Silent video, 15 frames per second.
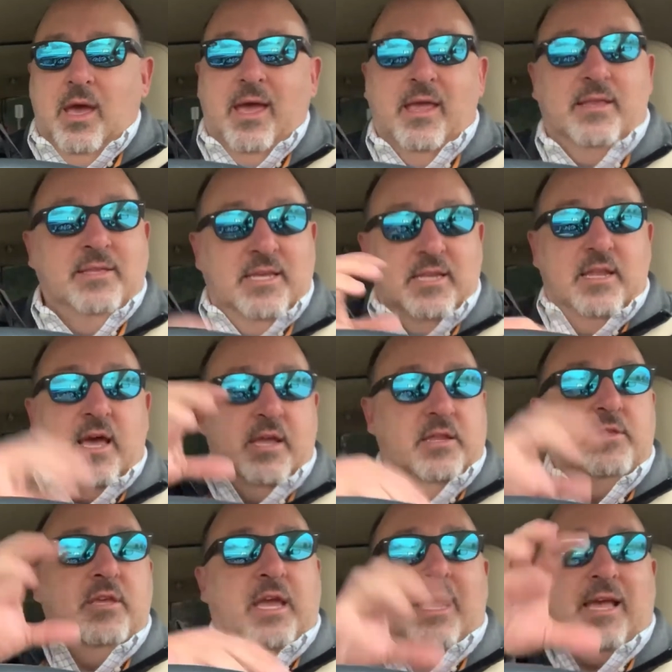
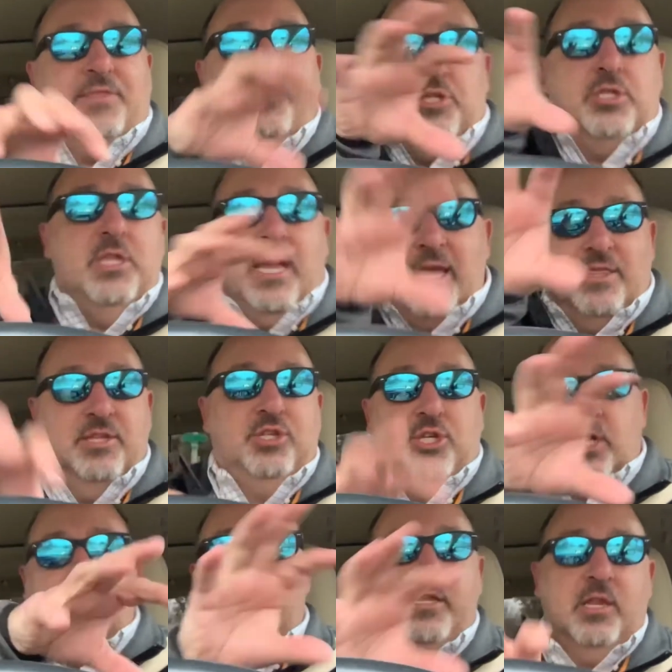got the
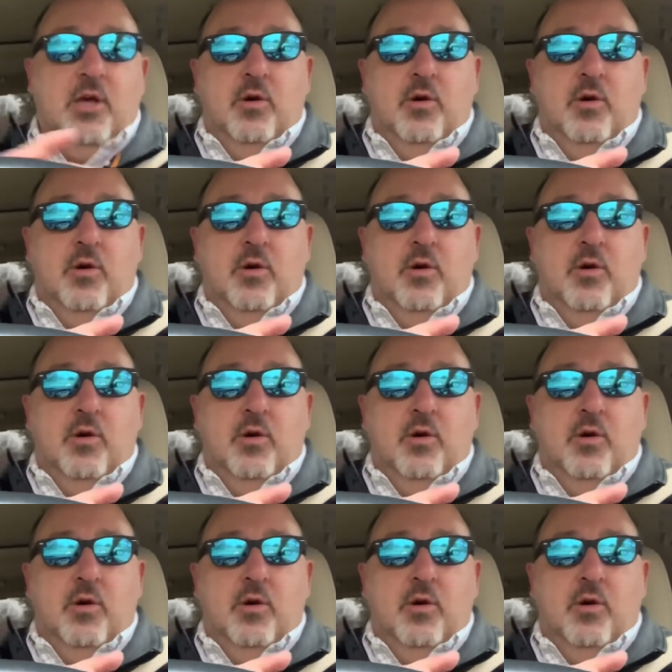jiggling going